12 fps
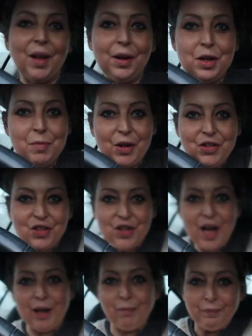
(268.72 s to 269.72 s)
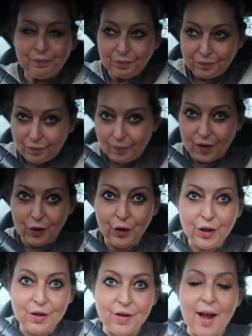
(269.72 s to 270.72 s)
I can imagine now,
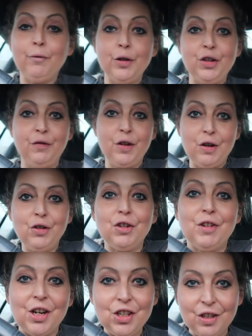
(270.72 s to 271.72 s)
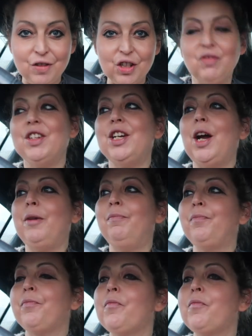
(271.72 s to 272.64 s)
looking at average view duration of this video,